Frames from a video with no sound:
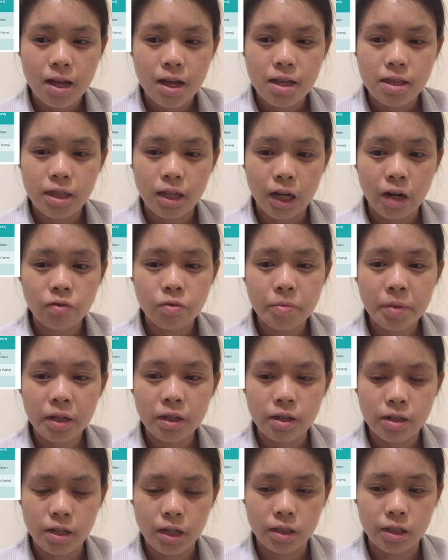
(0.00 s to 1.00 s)
The government
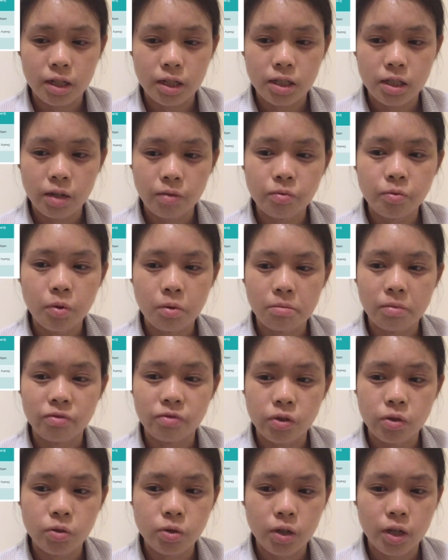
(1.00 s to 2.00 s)
conducted some form
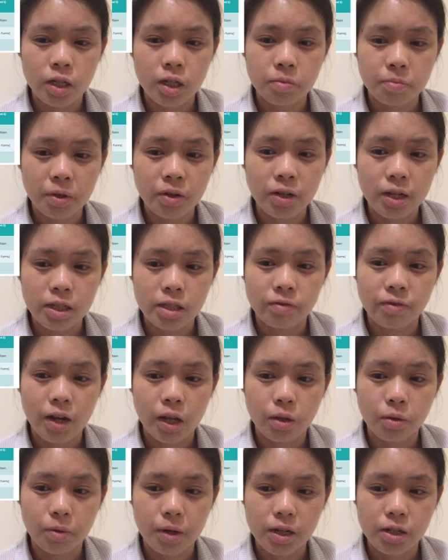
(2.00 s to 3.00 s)
of user experience
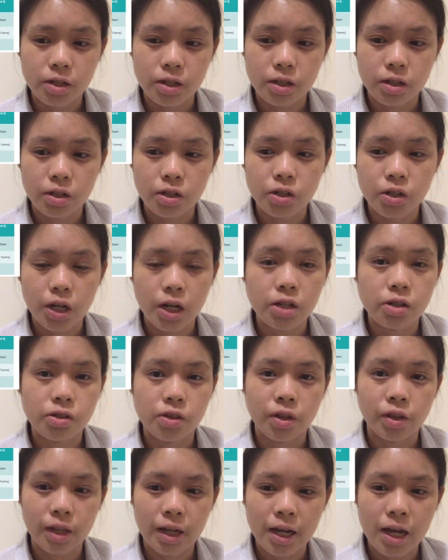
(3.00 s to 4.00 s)
evaluation to change
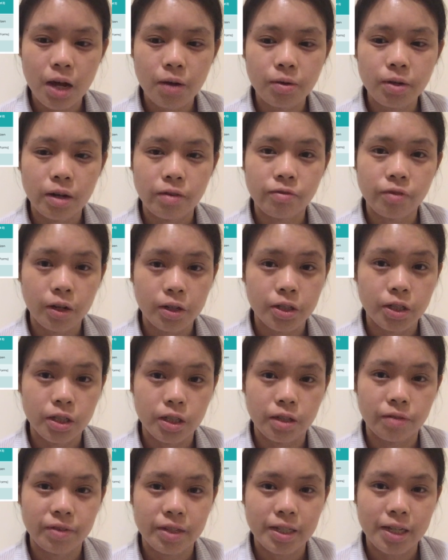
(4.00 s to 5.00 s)
the layout and
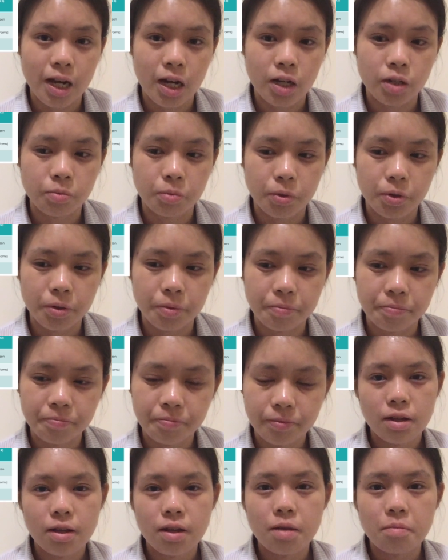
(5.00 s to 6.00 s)
functions of its dashboard.
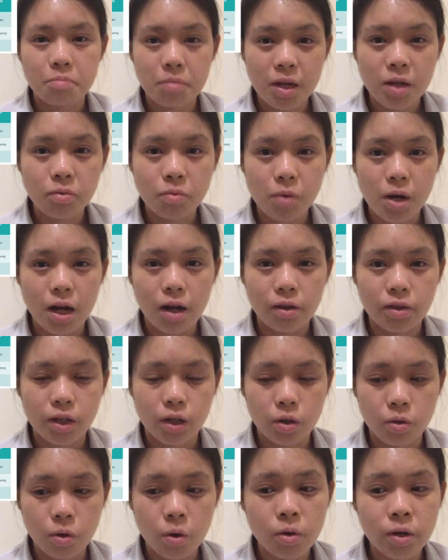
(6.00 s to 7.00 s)
Meanwhile, the
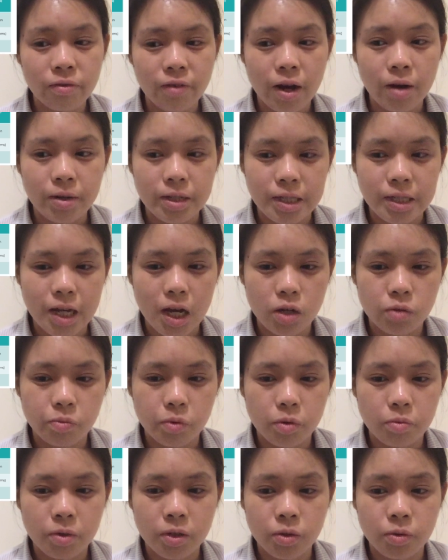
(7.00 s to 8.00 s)
Coronavirus
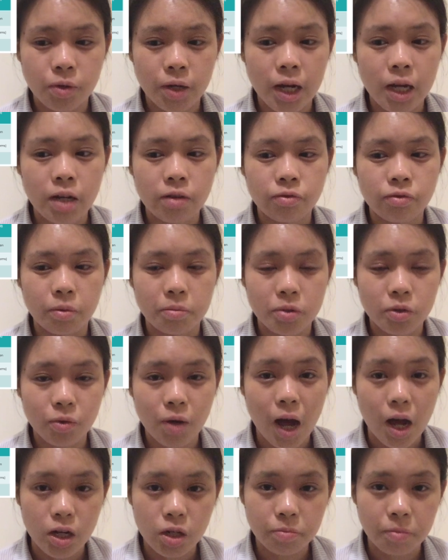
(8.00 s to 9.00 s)
Dashboard was created from
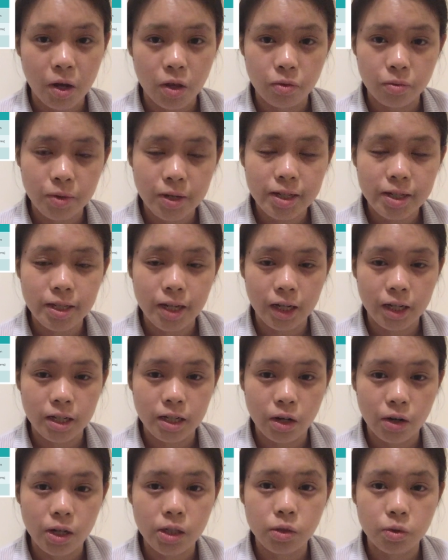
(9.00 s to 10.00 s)
scratch by 3
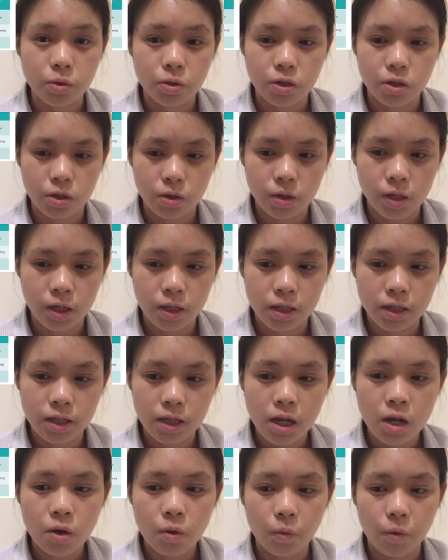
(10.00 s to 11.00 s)
secondary school students,
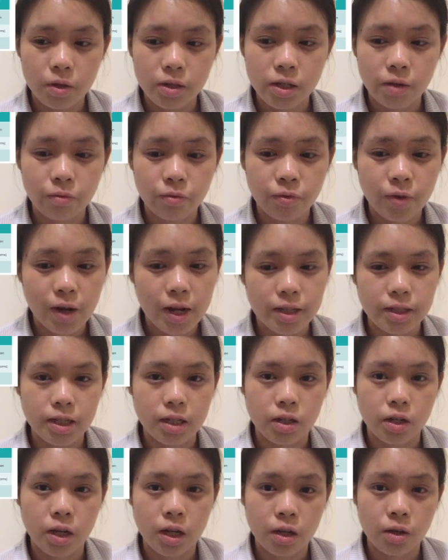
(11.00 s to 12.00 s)
with some friends
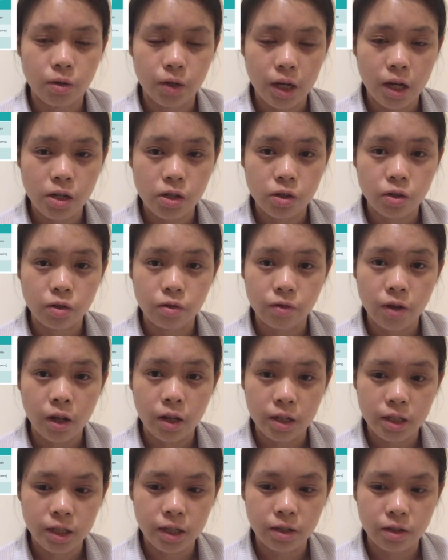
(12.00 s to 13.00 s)
as occasional
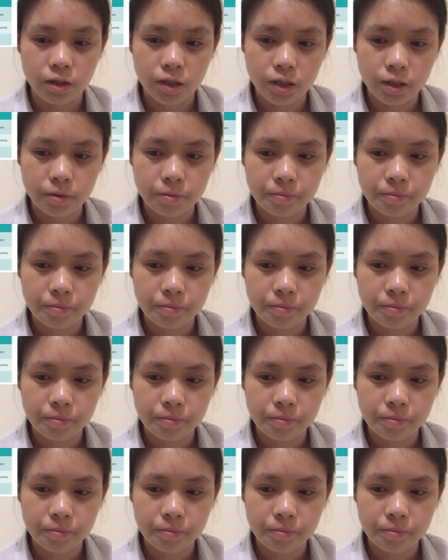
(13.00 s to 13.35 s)
volunteers.